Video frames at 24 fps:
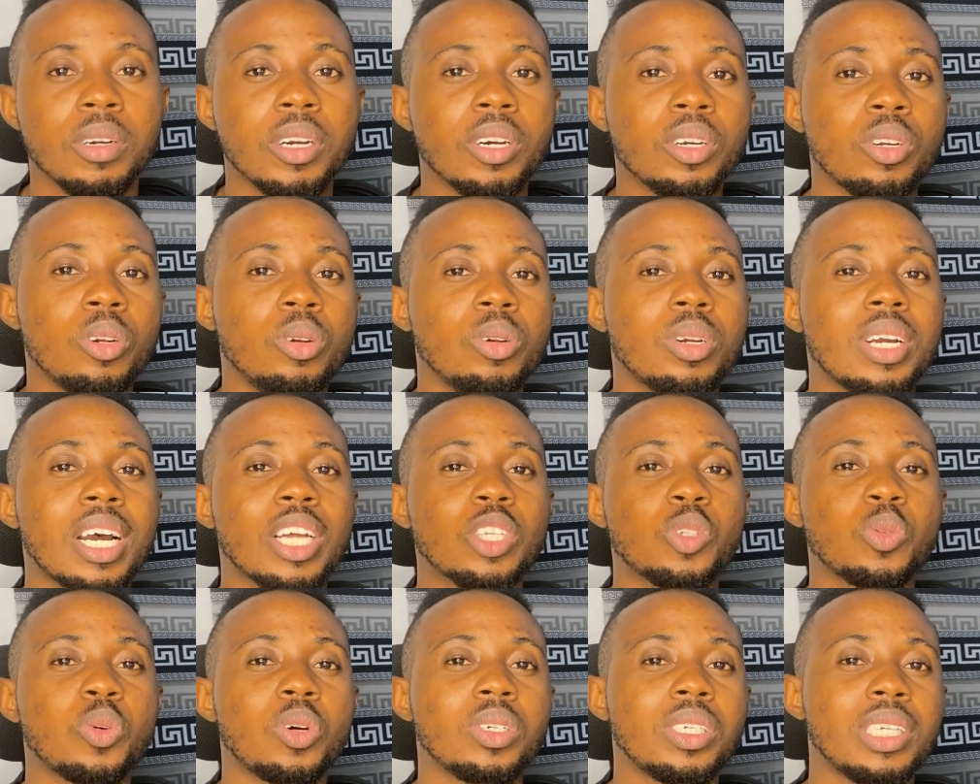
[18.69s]
We're going to
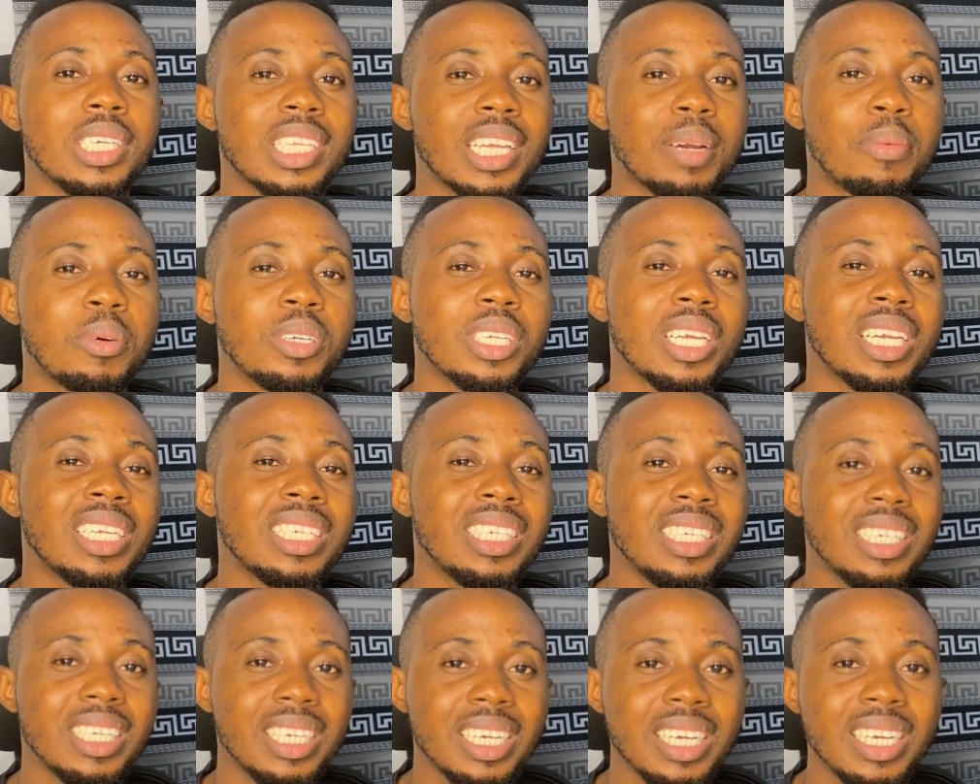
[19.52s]
look at what data
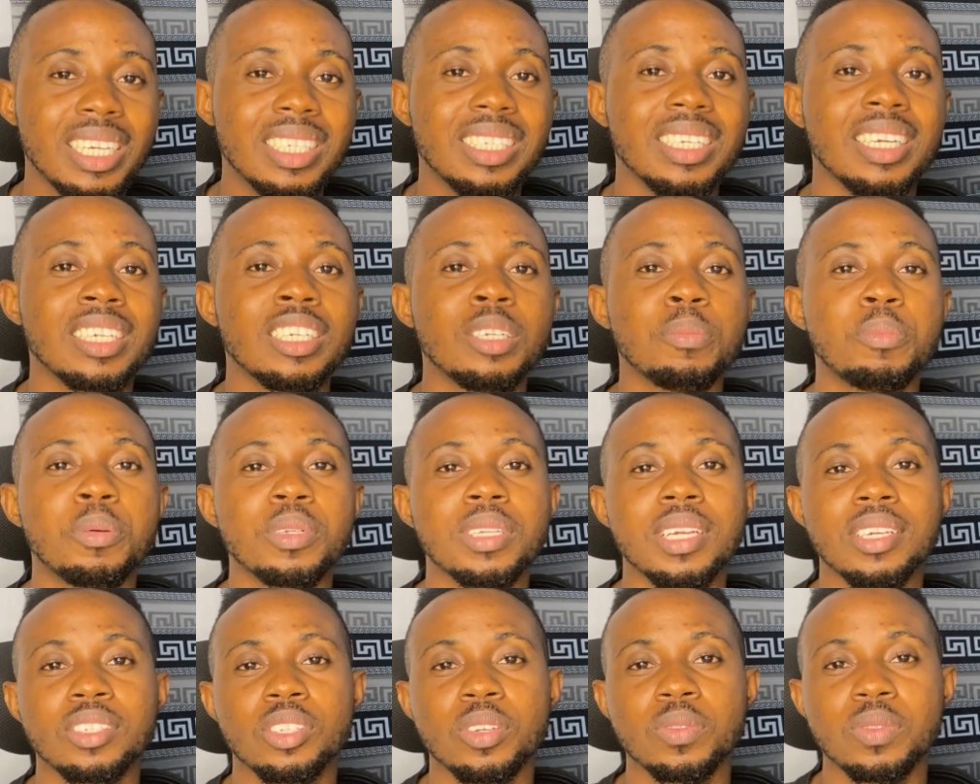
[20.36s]
modeling is and the
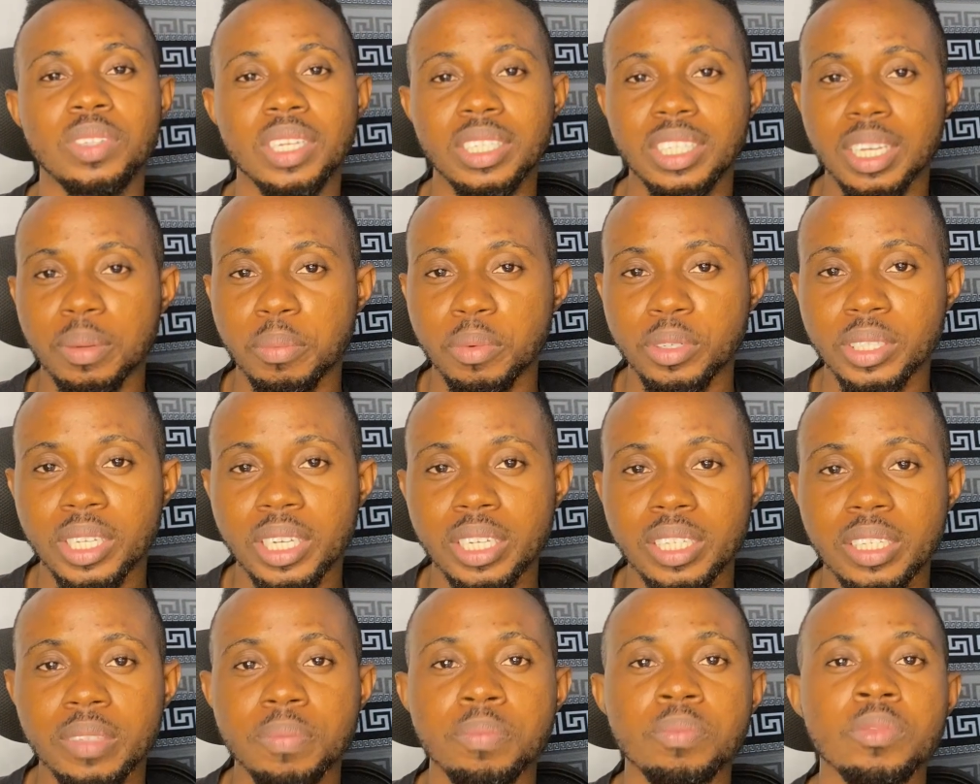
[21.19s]
importance of data
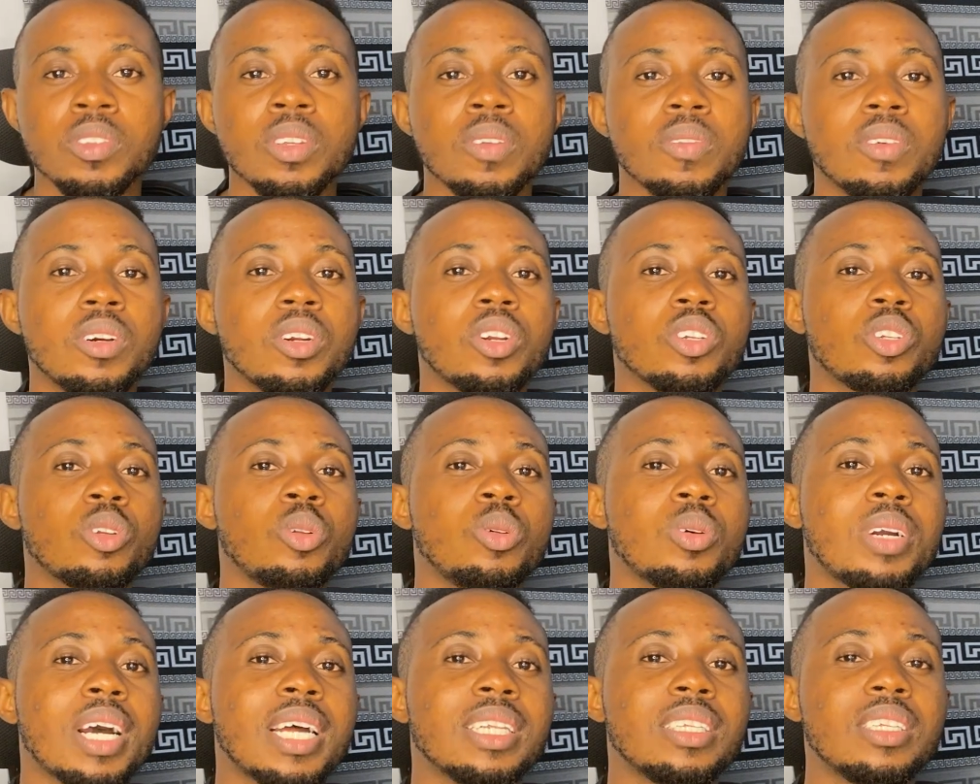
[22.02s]
modeling. We'll
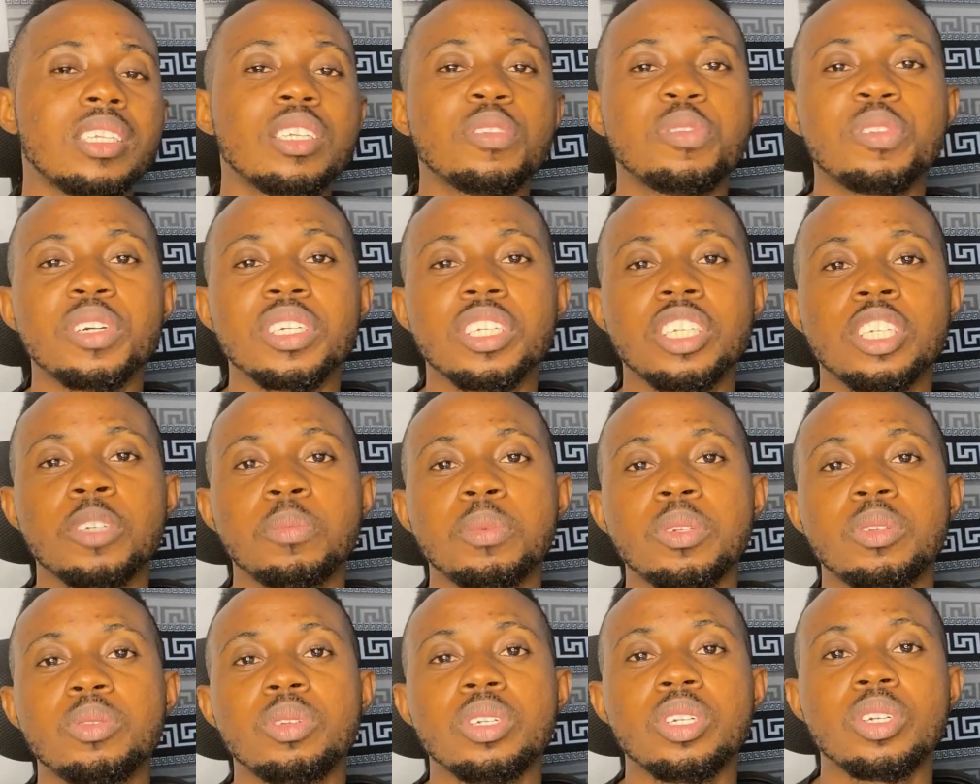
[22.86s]
also look at the
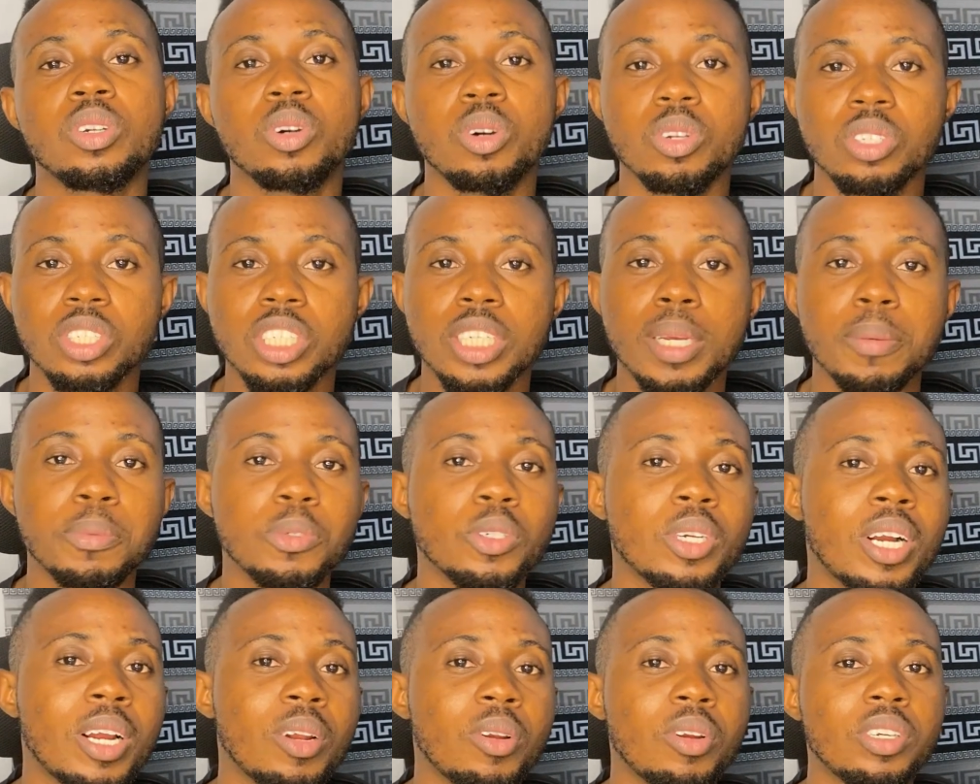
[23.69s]
differences between
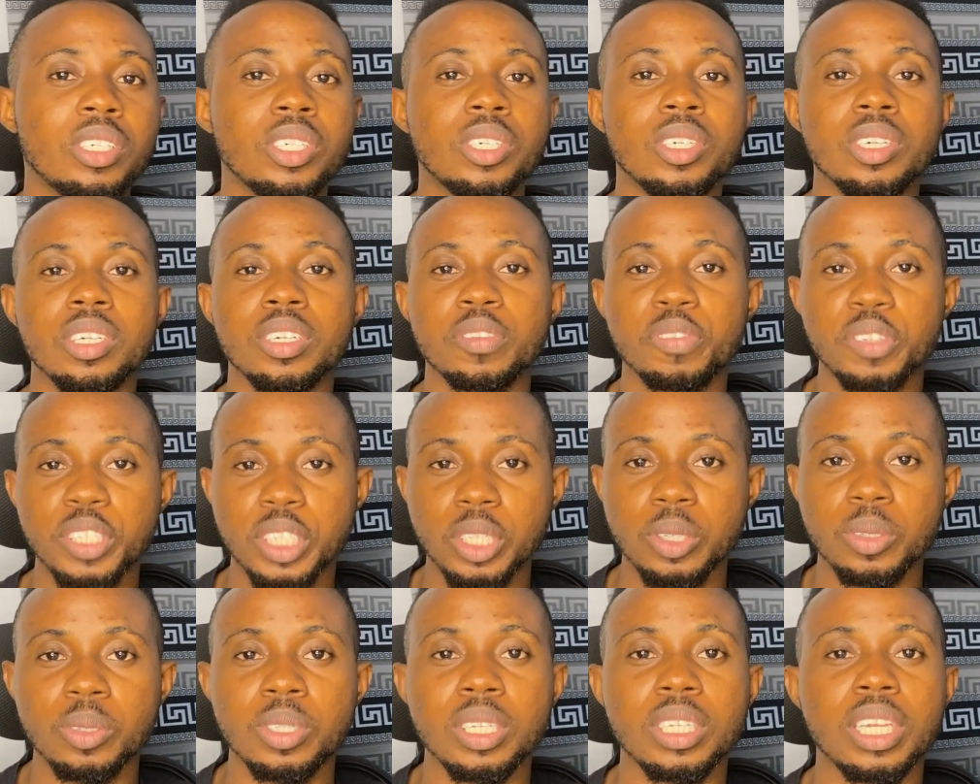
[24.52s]
conceptual, logical and
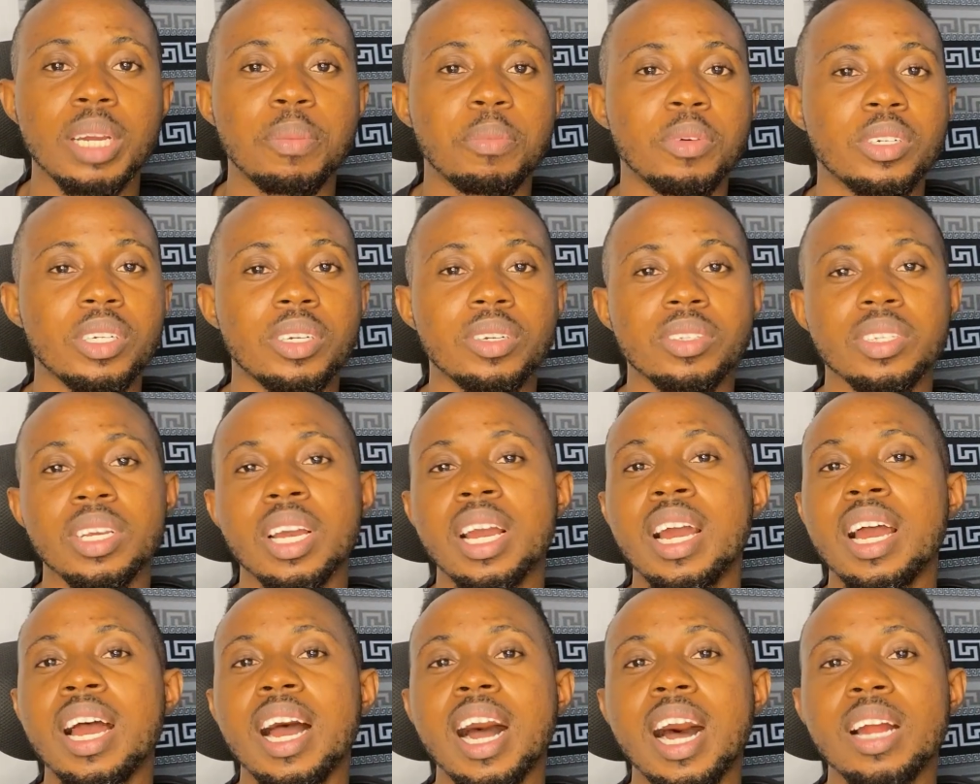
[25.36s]
physical data
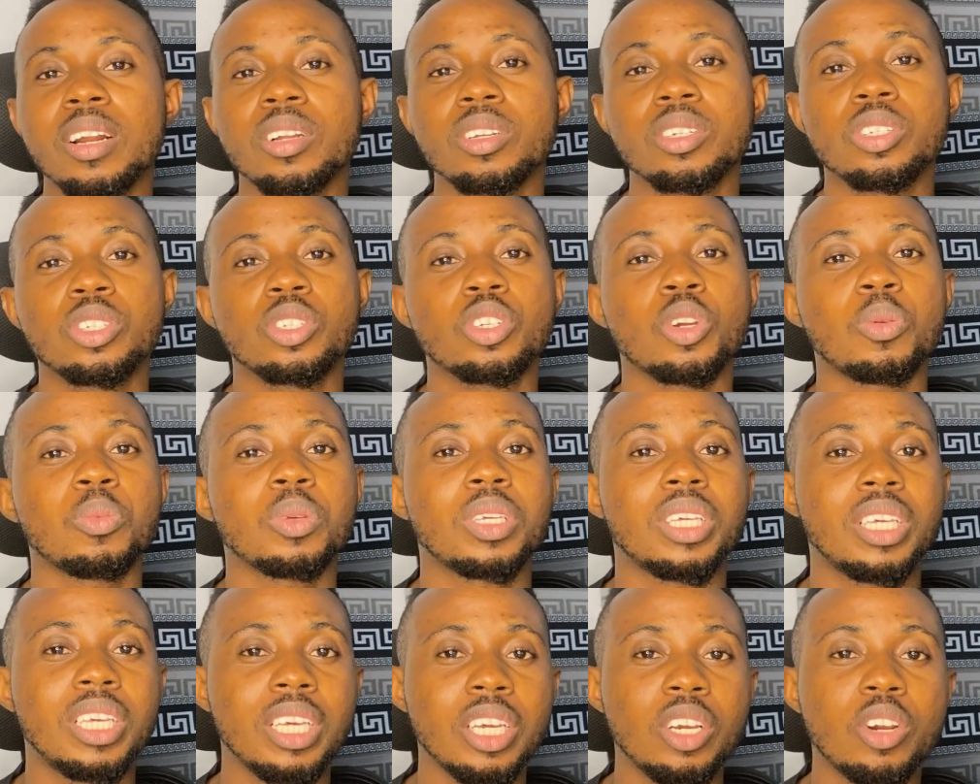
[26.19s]
models and also
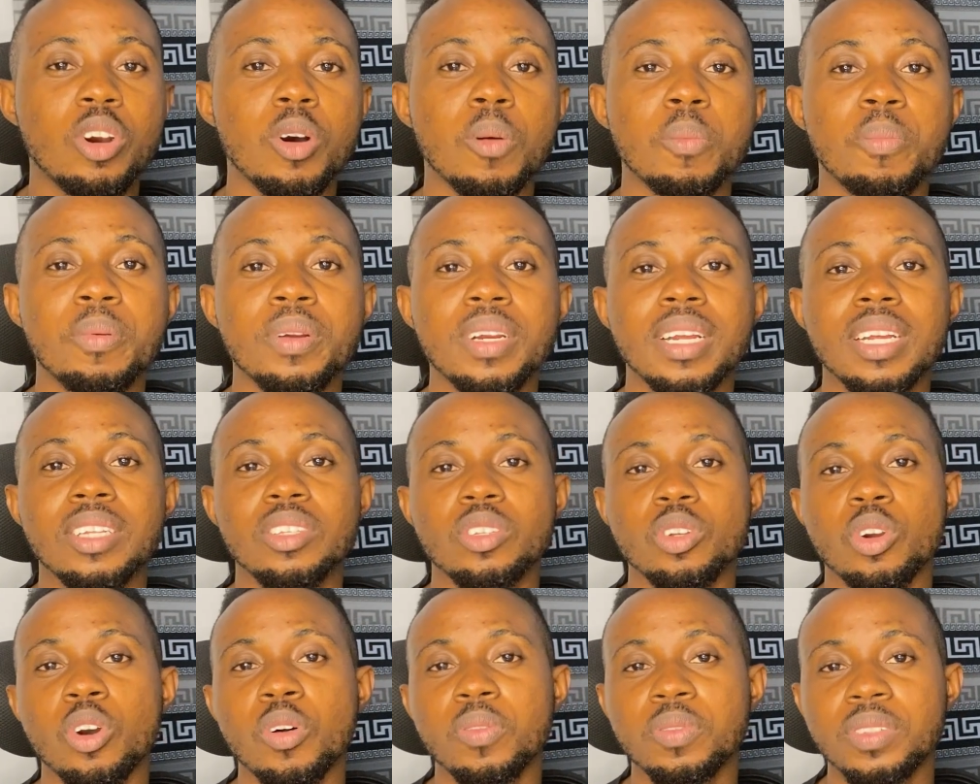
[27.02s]
some key
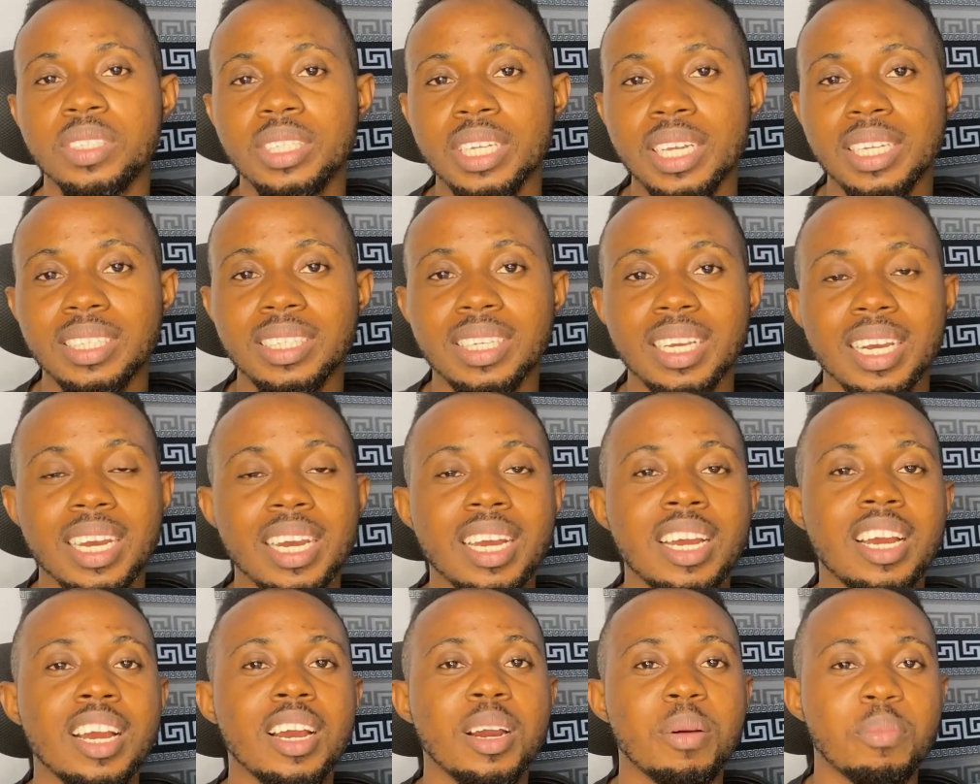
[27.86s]
components of
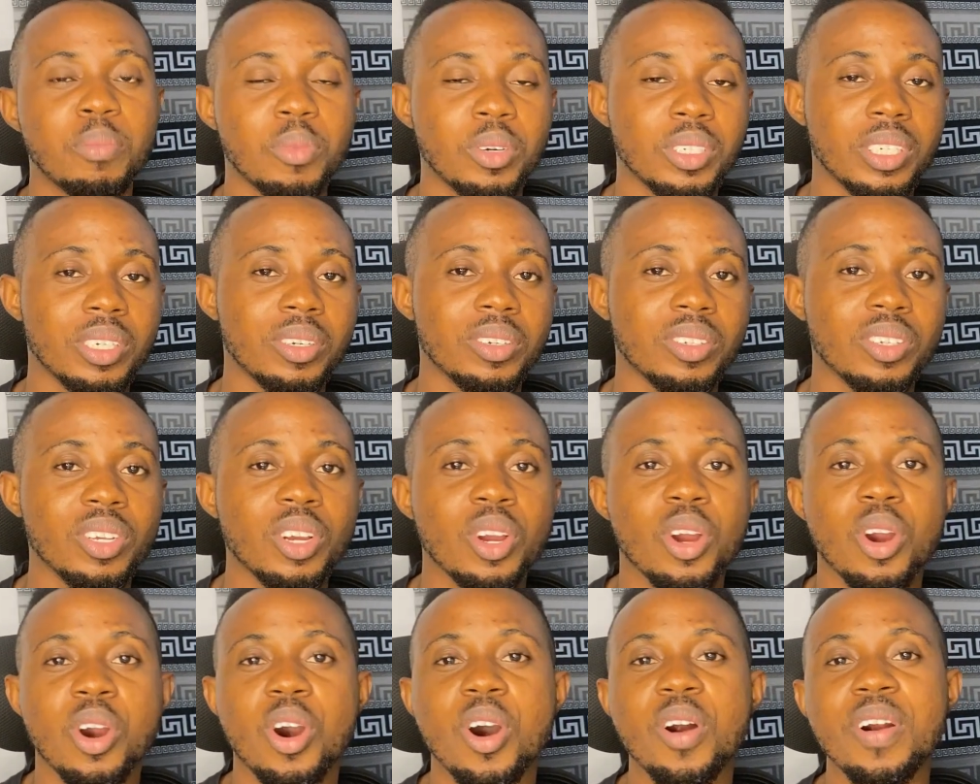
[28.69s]
data models.